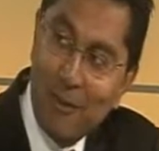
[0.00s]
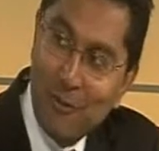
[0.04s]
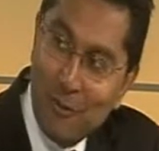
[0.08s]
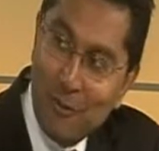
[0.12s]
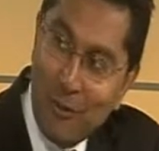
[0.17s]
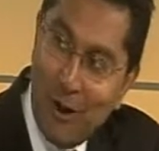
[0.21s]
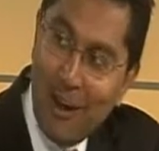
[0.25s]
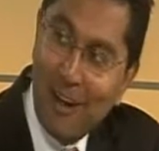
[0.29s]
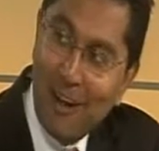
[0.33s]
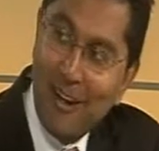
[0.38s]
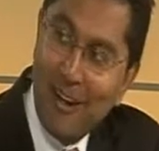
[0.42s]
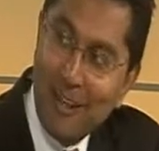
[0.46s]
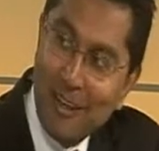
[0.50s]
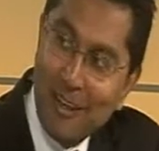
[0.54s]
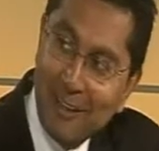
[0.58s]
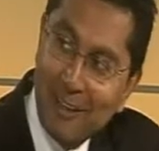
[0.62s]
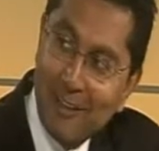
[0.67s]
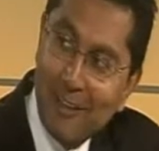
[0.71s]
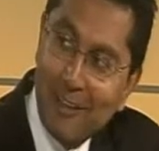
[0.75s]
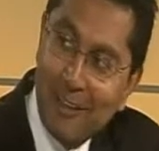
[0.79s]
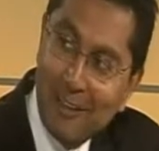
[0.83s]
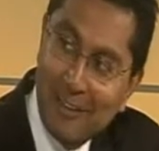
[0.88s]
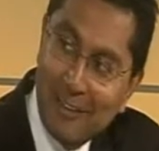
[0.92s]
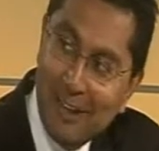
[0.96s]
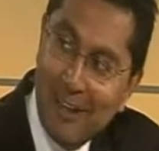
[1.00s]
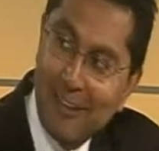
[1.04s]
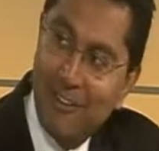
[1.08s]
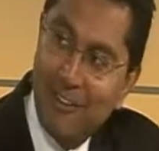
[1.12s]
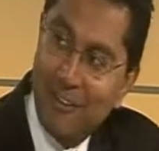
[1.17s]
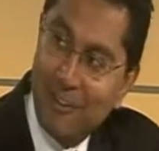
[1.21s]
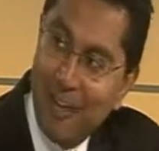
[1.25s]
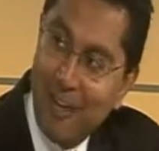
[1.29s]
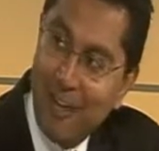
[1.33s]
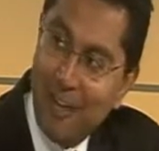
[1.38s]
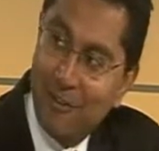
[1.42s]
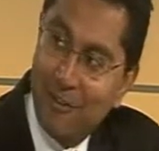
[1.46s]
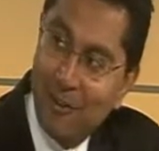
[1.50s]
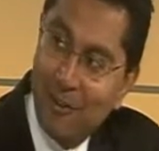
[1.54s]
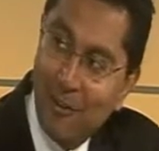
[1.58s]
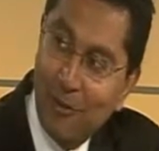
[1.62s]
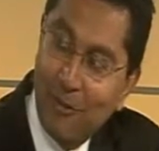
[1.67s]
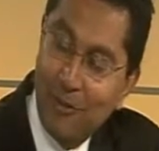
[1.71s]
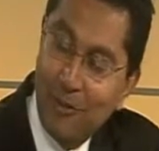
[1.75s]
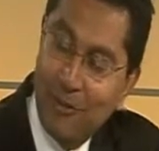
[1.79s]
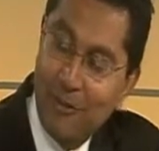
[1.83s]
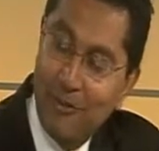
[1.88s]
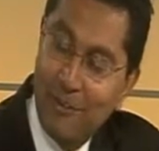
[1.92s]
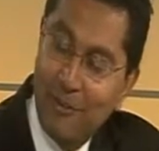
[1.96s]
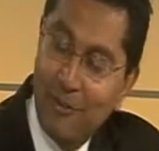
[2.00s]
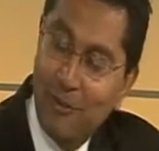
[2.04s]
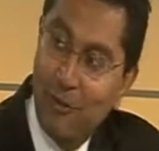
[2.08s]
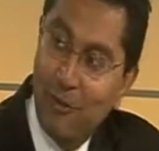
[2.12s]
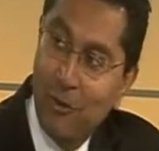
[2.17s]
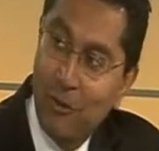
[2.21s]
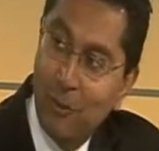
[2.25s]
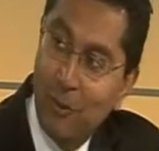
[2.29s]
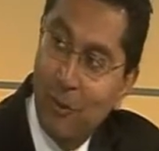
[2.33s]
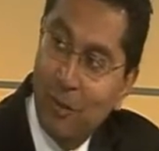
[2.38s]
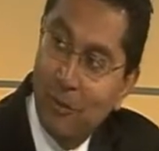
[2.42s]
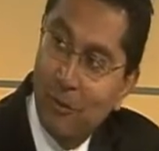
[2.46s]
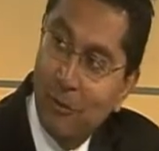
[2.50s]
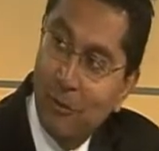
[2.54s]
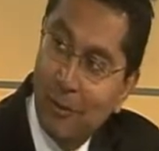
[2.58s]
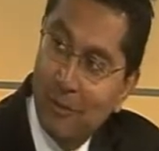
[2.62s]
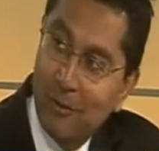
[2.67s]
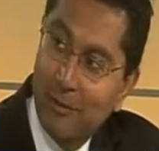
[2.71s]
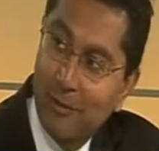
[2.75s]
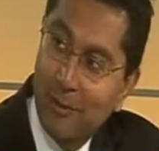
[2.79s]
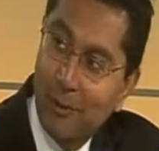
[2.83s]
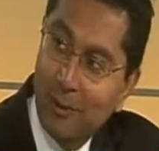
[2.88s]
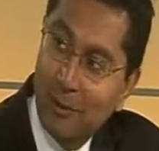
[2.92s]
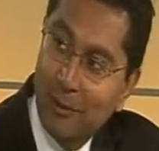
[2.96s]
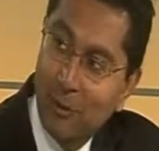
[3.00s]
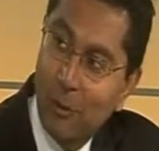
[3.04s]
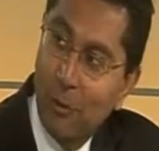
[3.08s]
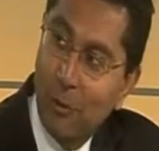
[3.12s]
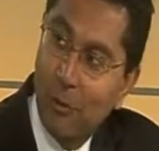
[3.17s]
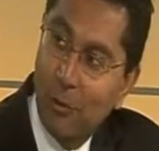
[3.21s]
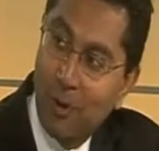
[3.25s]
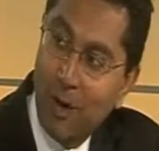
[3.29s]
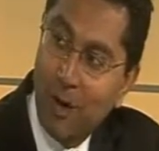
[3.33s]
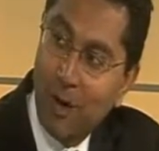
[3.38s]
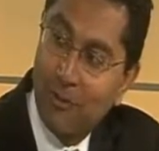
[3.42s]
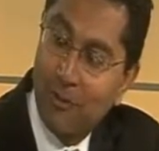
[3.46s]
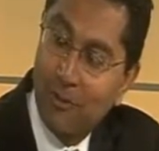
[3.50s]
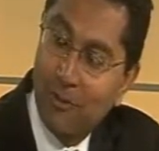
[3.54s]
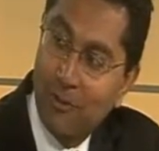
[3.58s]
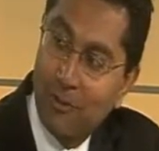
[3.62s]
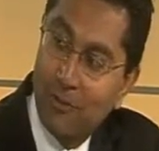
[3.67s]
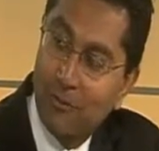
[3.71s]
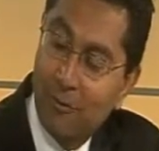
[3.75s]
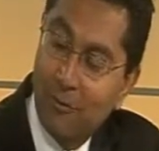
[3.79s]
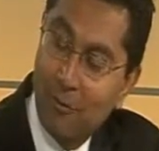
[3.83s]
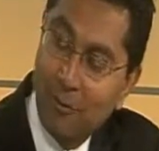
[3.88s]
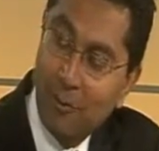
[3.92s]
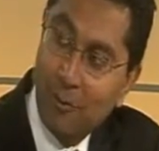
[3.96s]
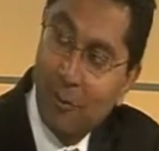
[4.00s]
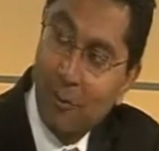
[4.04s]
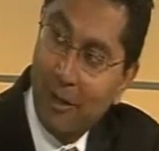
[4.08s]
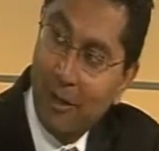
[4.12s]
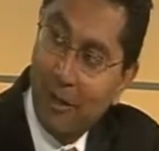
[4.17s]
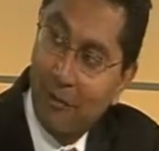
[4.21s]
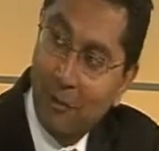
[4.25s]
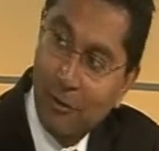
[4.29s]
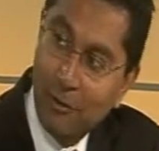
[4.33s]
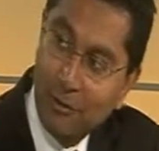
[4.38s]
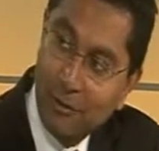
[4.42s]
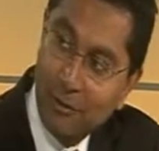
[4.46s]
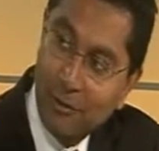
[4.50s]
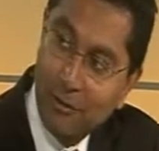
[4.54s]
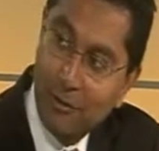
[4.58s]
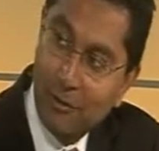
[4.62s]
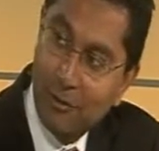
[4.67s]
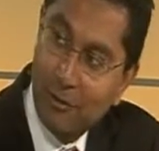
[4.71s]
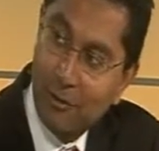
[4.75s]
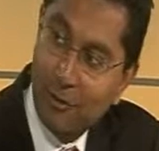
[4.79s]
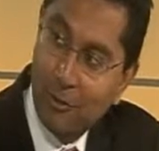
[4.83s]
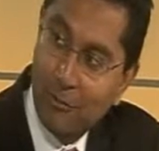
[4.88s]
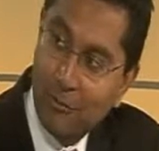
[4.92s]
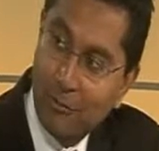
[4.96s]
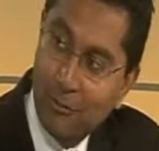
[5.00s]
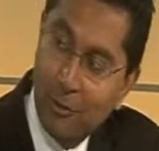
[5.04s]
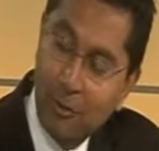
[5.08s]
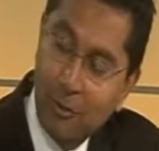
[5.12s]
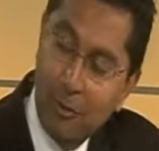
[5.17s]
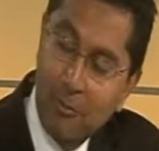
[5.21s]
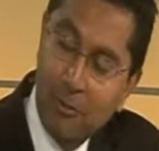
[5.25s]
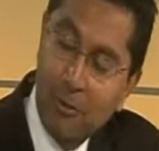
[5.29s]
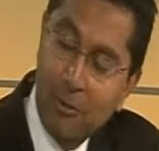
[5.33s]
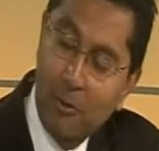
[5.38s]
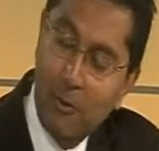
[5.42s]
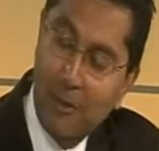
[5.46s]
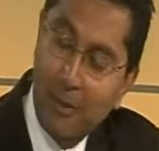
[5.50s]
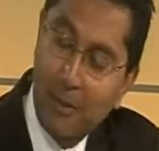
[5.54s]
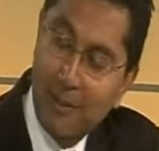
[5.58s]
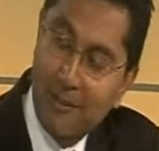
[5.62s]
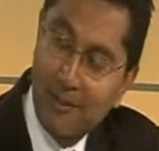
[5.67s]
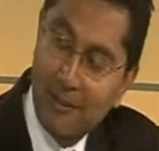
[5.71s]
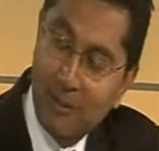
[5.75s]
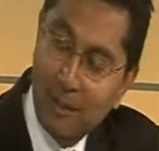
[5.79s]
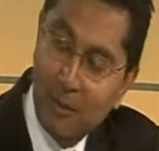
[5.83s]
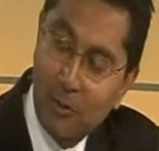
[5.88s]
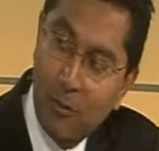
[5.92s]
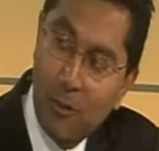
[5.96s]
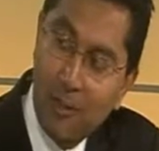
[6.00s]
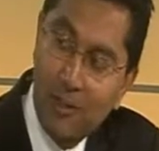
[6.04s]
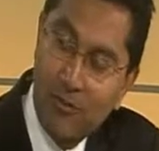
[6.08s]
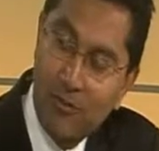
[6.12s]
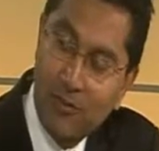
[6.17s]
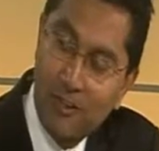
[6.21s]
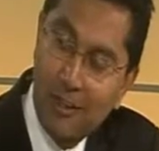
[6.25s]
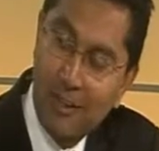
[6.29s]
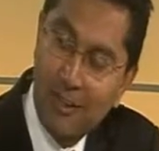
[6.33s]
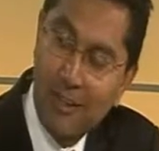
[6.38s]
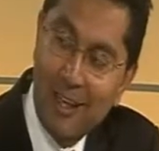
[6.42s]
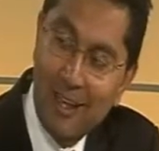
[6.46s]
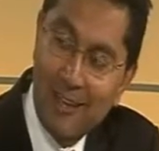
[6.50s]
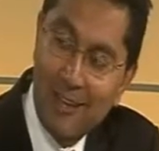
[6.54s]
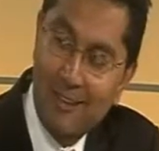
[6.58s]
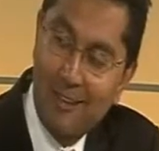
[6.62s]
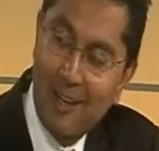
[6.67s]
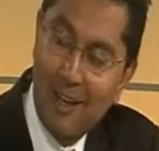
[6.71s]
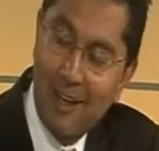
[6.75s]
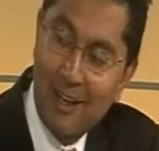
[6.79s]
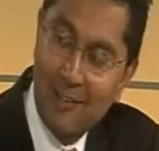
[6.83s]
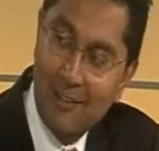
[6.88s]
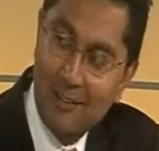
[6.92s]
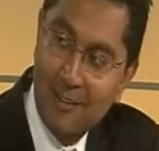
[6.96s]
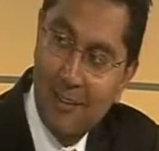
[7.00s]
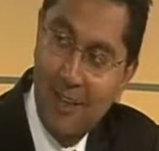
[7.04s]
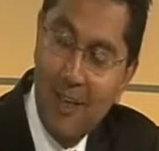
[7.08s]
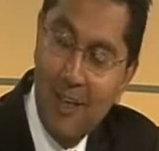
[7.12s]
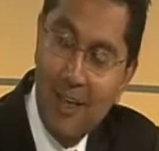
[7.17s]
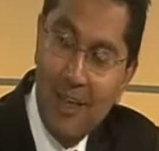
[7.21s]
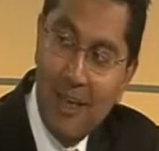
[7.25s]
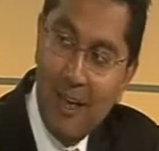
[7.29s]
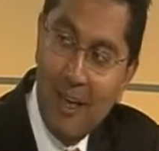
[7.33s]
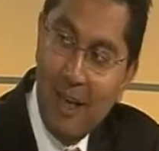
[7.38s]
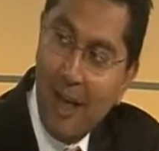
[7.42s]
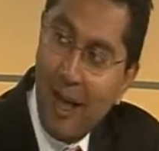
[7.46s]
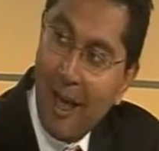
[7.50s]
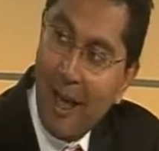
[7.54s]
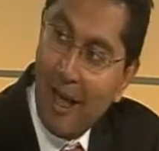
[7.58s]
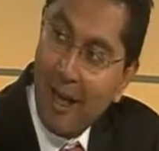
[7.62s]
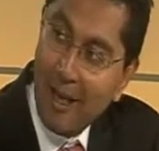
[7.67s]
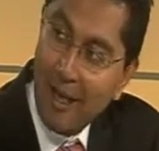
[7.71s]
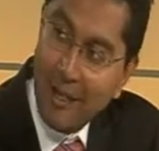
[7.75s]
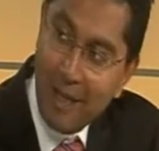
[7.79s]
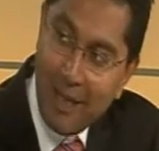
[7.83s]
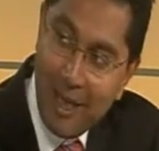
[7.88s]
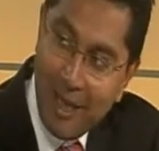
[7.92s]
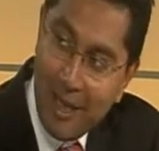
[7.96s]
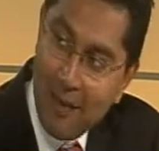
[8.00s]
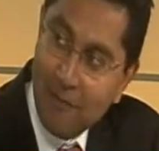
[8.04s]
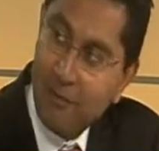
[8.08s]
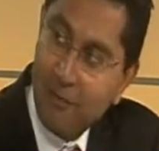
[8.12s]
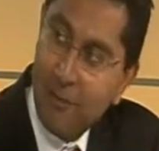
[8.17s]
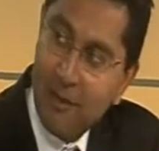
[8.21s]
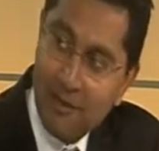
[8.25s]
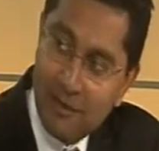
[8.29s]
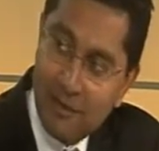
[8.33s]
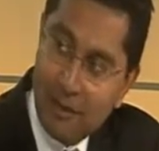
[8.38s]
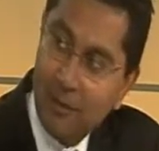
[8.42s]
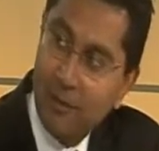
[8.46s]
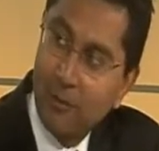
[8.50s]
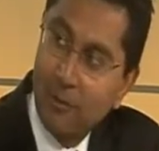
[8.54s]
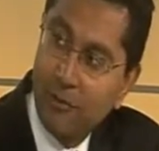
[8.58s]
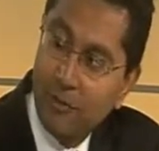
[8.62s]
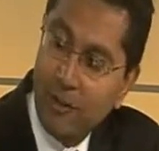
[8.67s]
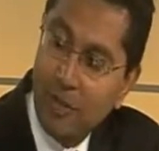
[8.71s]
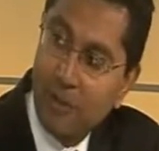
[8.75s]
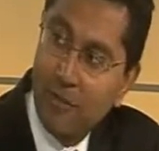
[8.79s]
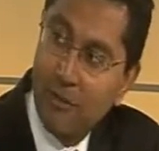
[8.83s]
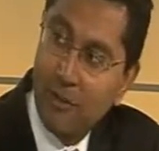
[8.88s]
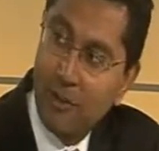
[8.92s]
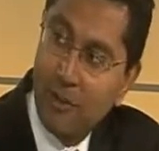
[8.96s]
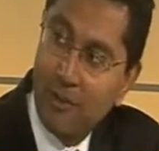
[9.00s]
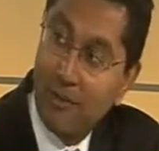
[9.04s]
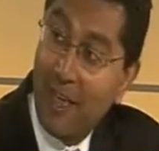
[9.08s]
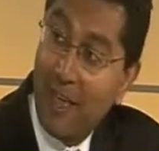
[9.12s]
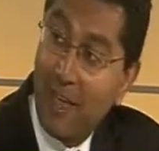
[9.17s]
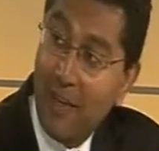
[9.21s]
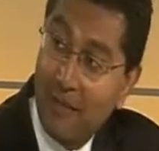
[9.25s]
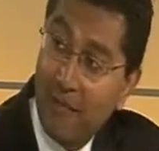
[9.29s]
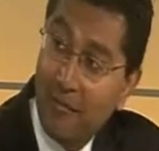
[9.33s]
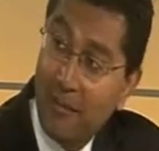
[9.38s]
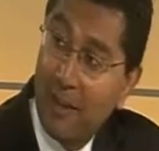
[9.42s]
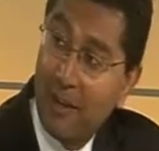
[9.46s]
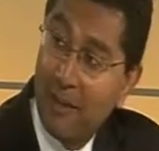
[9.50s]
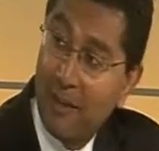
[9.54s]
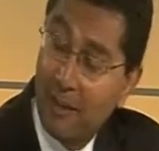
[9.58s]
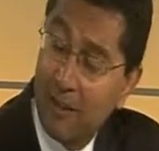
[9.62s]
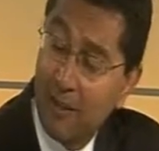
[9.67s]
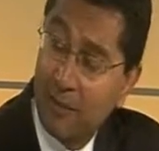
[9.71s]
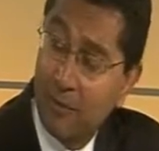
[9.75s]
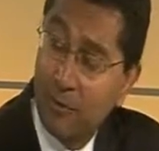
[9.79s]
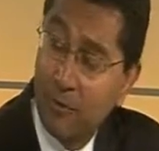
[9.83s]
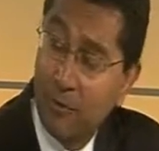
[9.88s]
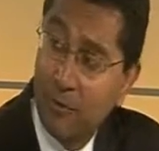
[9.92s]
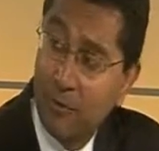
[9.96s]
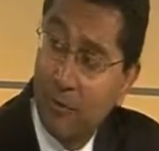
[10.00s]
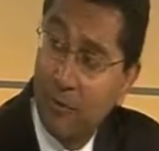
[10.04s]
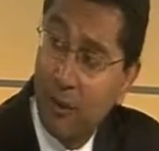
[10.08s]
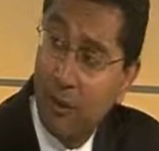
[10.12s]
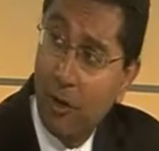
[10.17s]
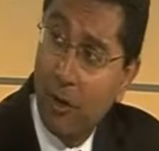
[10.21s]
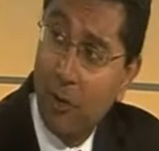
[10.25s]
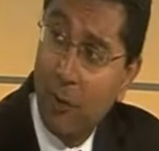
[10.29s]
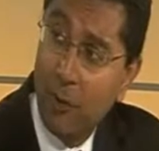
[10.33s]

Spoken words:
training and education on this issue with corporations from board level to shop floor employees, and the question that gets asked every single session is how far do these laws go?